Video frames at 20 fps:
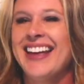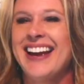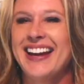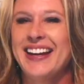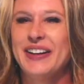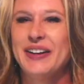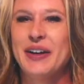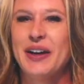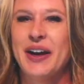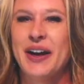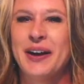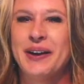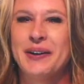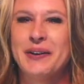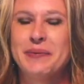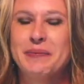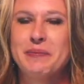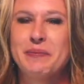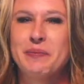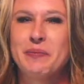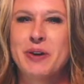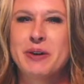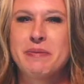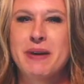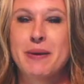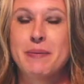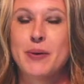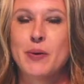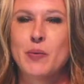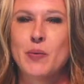than um, we
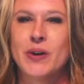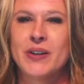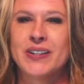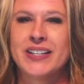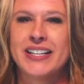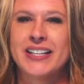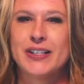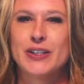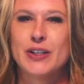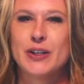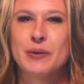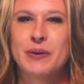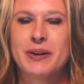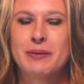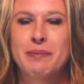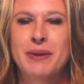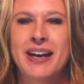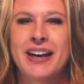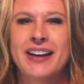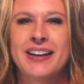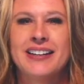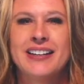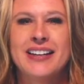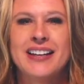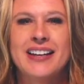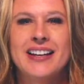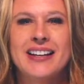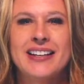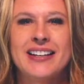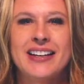may be willing to admit.
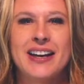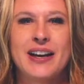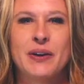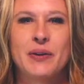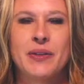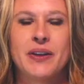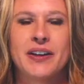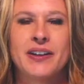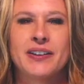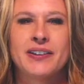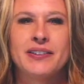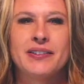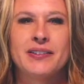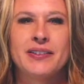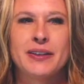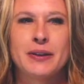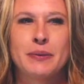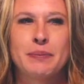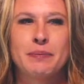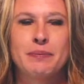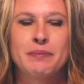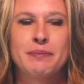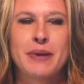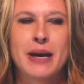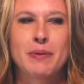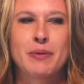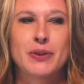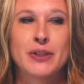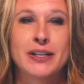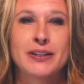You know, the, the
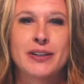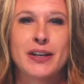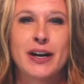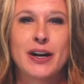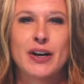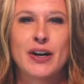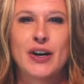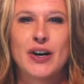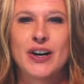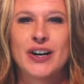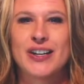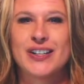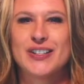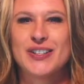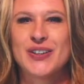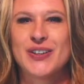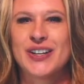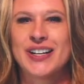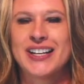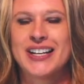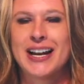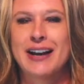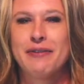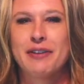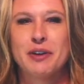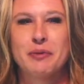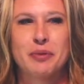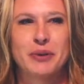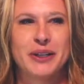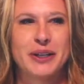Bible says that our hearts are
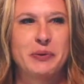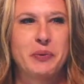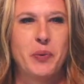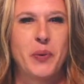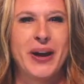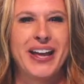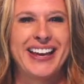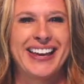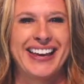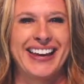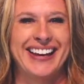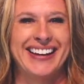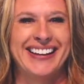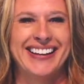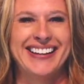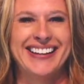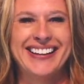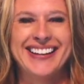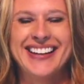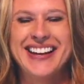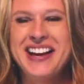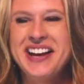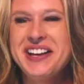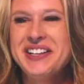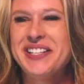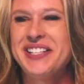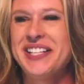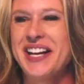inevitably wicked. Mm.